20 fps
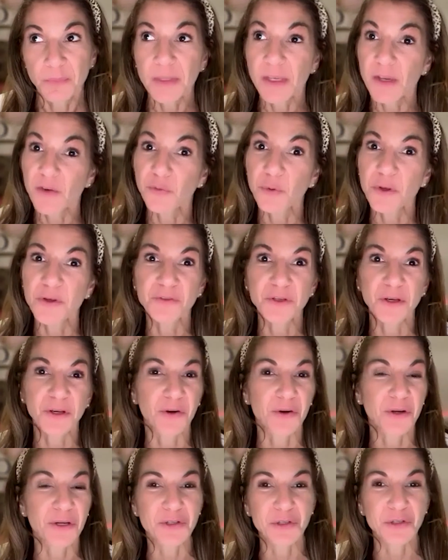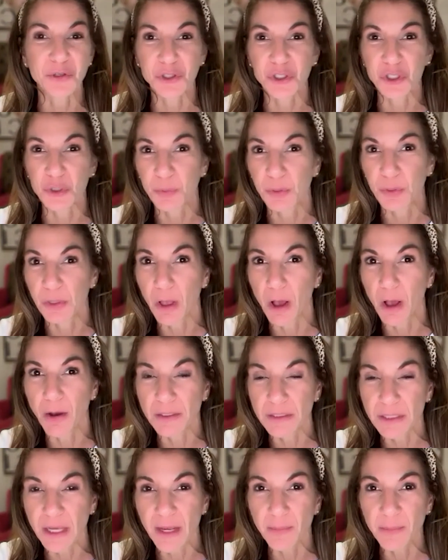If we've done our internship a
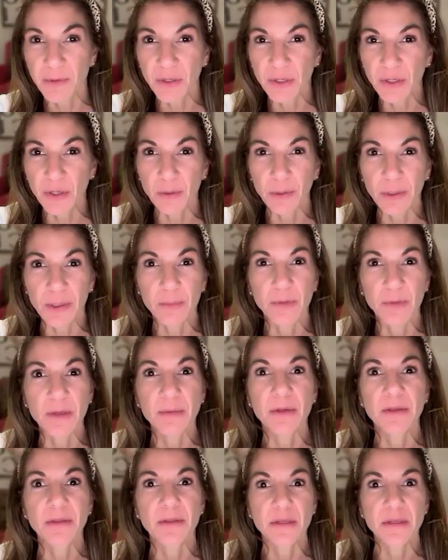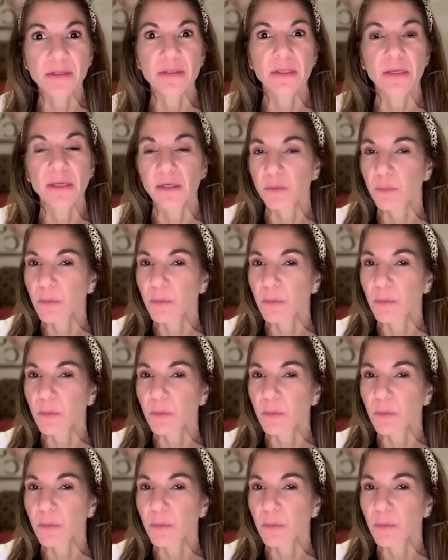long time ago and maybe these things,